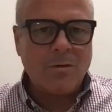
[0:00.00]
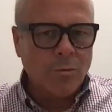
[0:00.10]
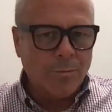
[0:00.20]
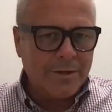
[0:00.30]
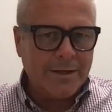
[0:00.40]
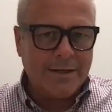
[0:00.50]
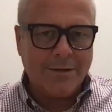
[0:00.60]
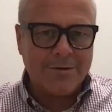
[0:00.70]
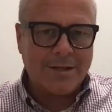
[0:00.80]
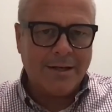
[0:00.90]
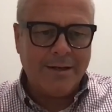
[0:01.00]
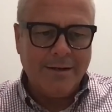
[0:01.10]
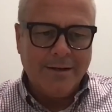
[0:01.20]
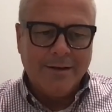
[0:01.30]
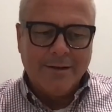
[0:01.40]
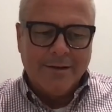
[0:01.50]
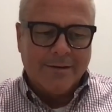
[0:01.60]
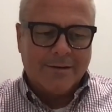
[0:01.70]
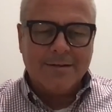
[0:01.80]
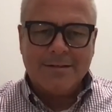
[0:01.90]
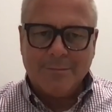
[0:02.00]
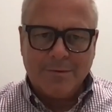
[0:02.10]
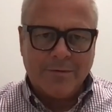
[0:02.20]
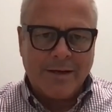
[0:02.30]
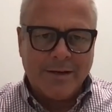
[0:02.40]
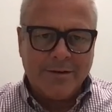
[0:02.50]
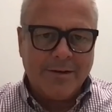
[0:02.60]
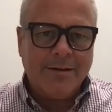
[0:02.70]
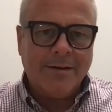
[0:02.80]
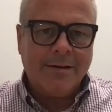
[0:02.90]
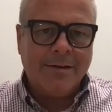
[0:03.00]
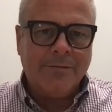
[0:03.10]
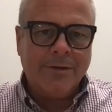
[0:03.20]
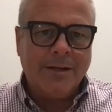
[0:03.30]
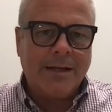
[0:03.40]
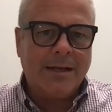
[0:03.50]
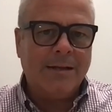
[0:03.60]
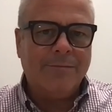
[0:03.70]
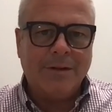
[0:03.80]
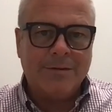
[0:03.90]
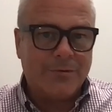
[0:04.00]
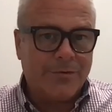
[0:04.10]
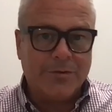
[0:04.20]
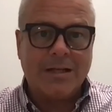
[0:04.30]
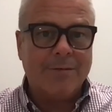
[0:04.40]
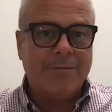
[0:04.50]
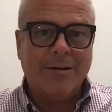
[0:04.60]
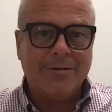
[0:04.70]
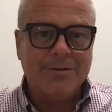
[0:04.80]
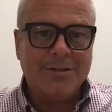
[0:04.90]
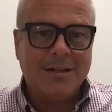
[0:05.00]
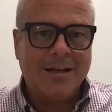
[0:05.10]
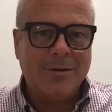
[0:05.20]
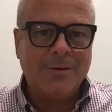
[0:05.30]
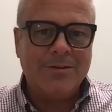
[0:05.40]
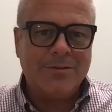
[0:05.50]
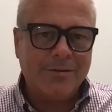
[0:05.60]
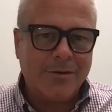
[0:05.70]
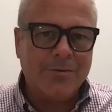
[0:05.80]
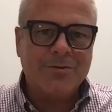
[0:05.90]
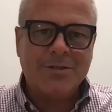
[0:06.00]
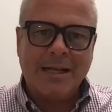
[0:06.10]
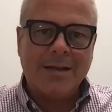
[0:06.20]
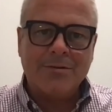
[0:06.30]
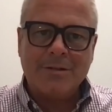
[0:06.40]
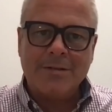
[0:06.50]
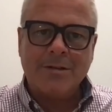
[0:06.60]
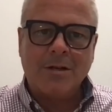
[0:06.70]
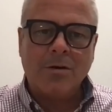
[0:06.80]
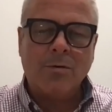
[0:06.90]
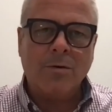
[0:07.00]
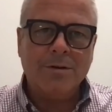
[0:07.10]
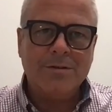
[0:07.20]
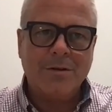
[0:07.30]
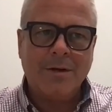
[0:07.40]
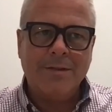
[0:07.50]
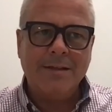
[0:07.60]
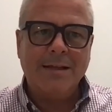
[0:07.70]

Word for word: We'll bring in an outside content provider and really kind of it's for first time founders and how do we sort of go this together as a cohort. So I think